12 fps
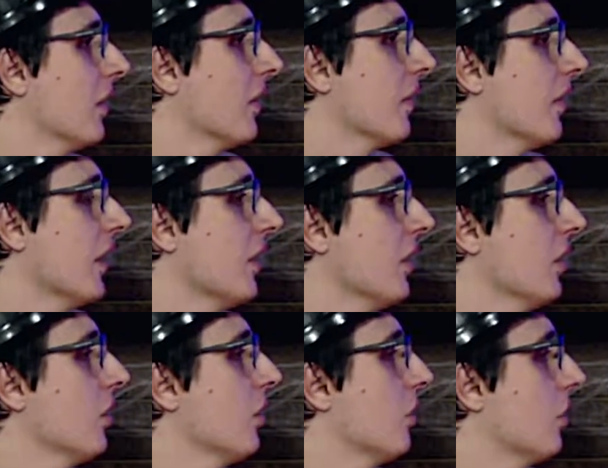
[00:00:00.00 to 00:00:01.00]
that
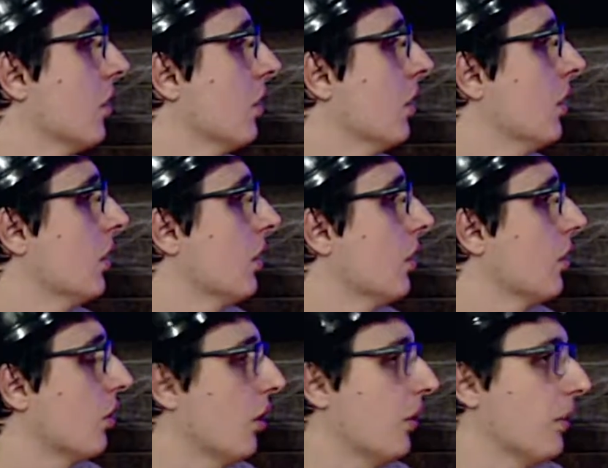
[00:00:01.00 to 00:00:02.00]
is
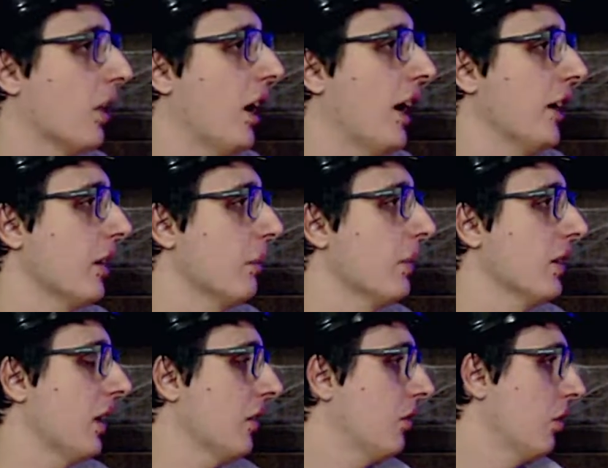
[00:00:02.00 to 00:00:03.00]
silver iron. I mean,
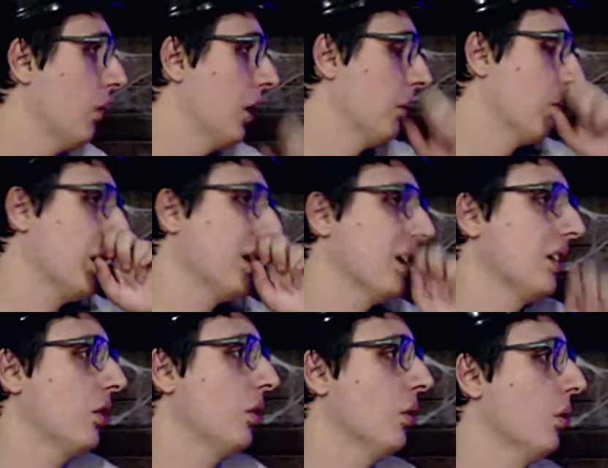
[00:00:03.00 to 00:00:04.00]
unless you want to break
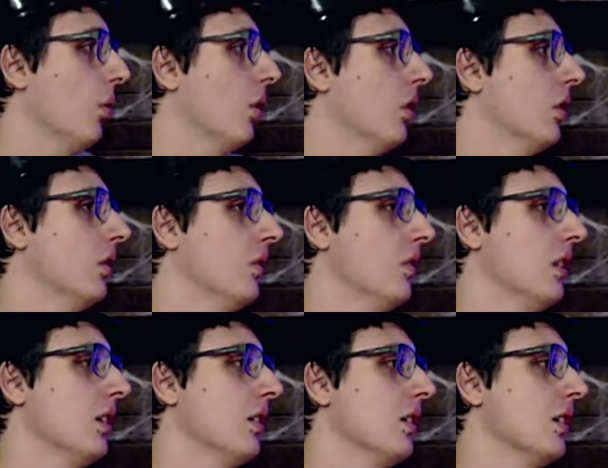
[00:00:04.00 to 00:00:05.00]
into
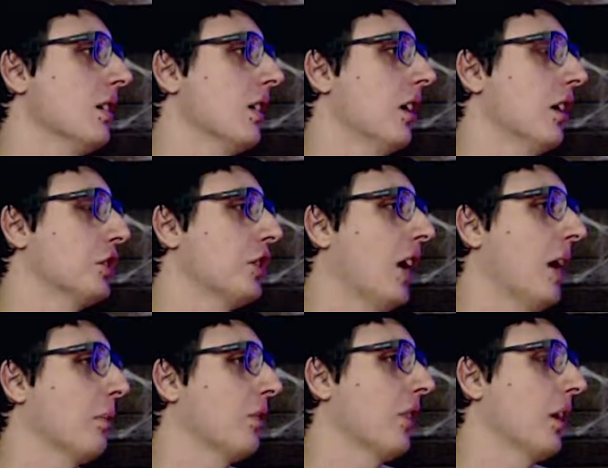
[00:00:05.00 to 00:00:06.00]
a shop
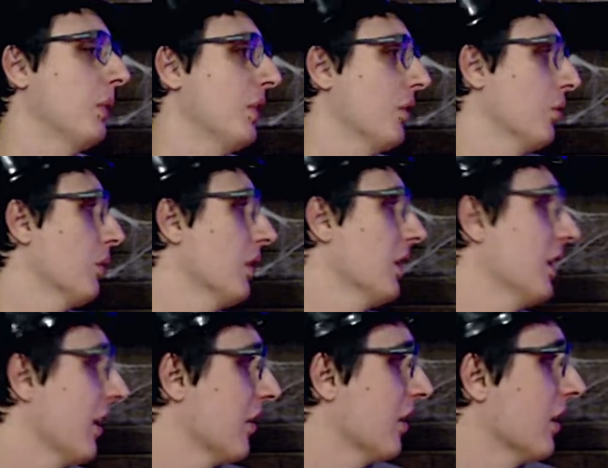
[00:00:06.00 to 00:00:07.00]
or something. I mean, there's really
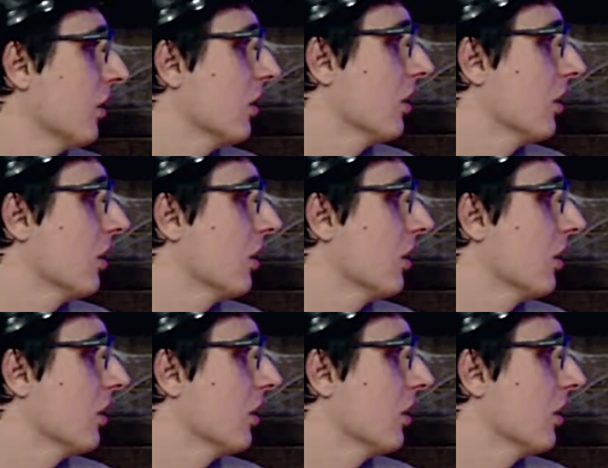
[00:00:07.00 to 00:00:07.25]
nothing